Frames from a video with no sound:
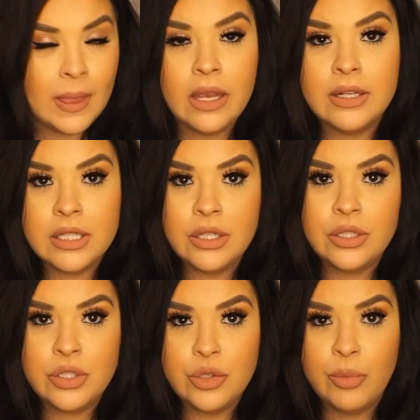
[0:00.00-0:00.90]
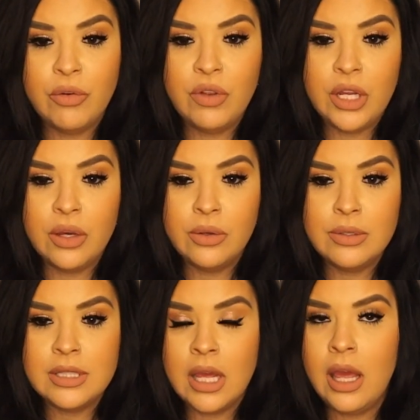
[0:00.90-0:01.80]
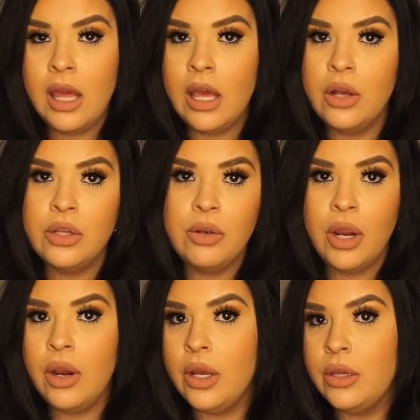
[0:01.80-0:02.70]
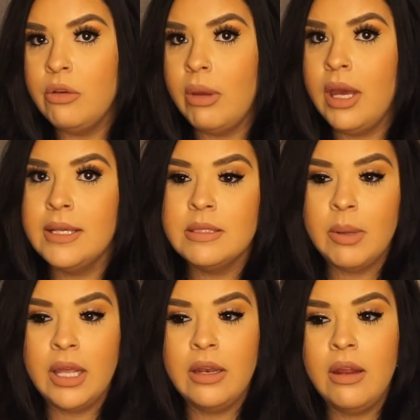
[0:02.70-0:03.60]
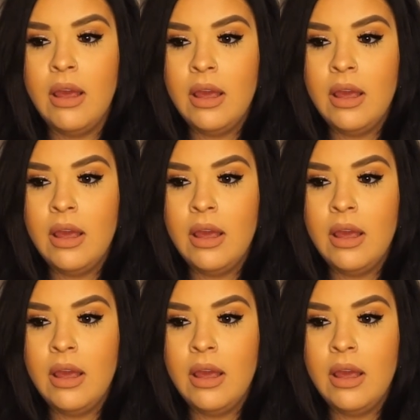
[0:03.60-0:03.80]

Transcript: continue to do more videos, include her, include my husband,